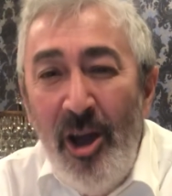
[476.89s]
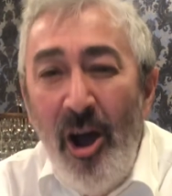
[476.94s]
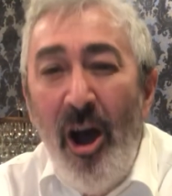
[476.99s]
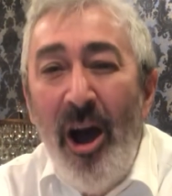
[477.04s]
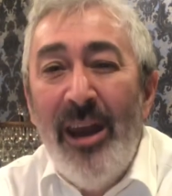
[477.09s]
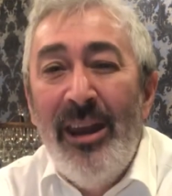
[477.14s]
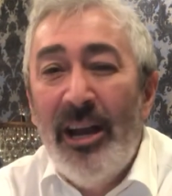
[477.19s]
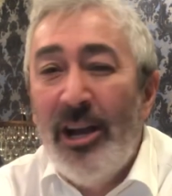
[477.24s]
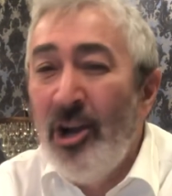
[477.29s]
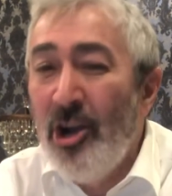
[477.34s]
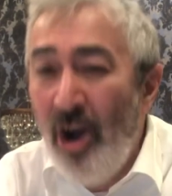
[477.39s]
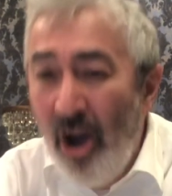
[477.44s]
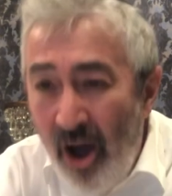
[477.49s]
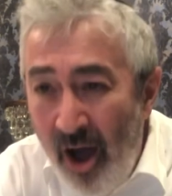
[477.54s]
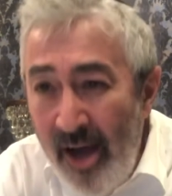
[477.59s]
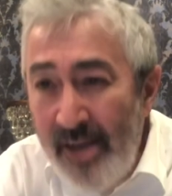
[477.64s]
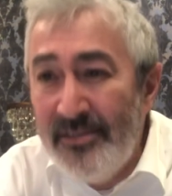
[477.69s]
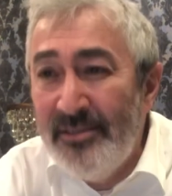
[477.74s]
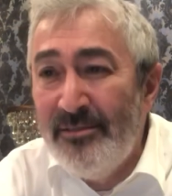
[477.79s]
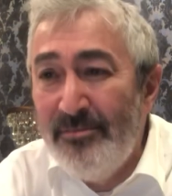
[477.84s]
on a
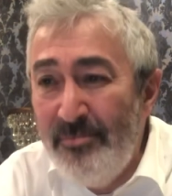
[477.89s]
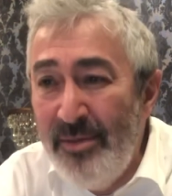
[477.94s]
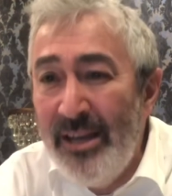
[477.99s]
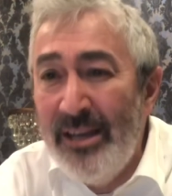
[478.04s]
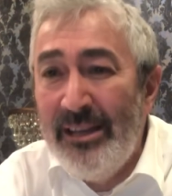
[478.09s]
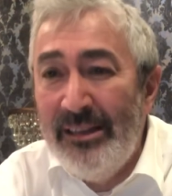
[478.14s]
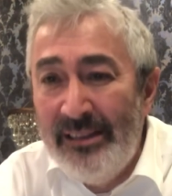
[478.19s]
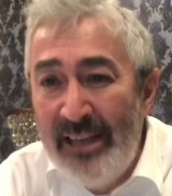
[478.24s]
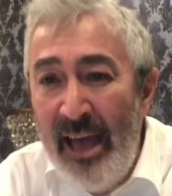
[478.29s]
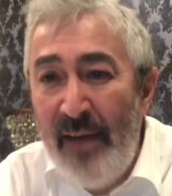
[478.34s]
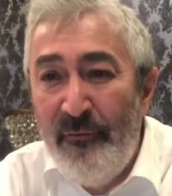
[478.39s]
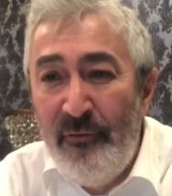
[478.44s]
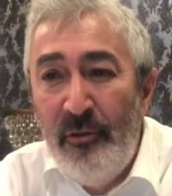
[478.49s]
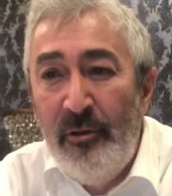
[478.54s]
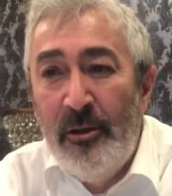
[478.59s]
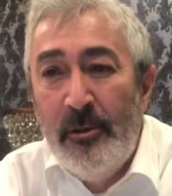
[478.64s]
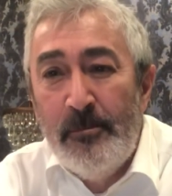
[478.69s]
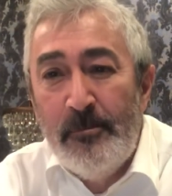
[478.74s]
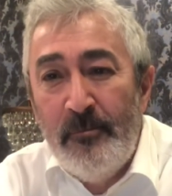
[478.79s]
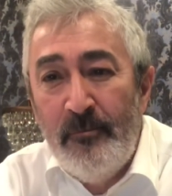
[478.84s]
cosmic
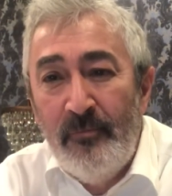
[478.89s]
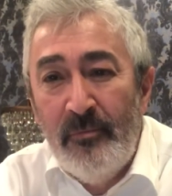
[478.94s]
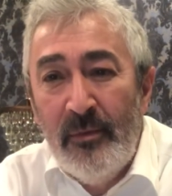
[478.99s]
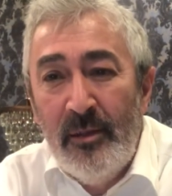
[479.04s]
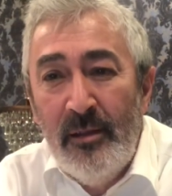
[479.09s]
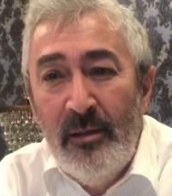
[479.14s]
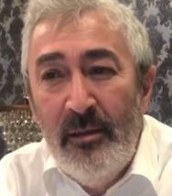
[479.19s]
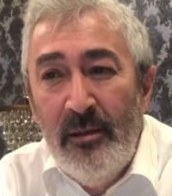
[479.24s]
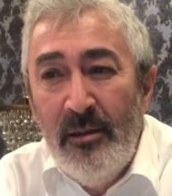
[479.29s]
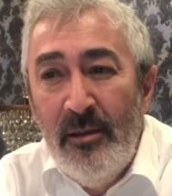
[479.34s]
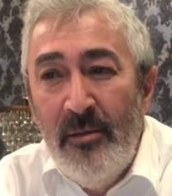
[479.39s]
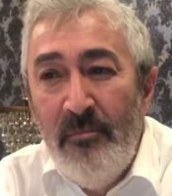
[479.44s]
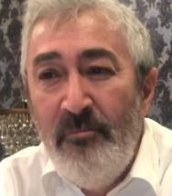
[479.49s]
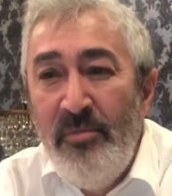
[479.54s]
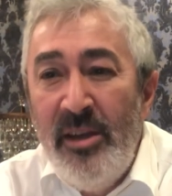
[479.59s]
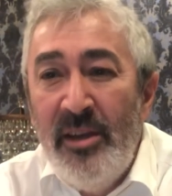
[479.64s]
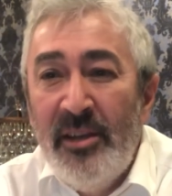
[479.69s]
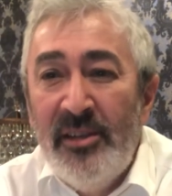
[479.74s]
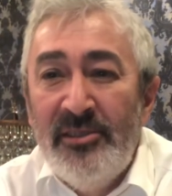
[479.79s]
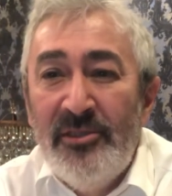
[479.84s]
level,
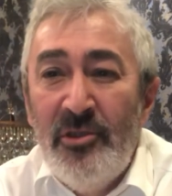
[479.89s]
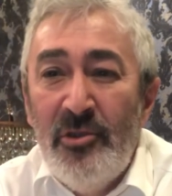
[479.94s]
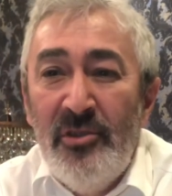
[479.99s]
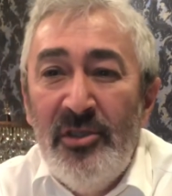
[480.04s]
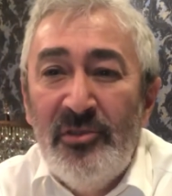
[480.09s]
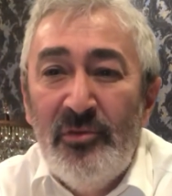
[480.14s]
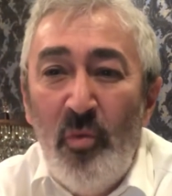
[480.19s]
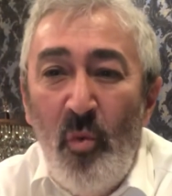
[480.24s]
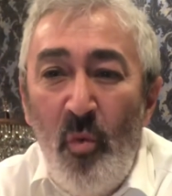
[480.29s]
because there is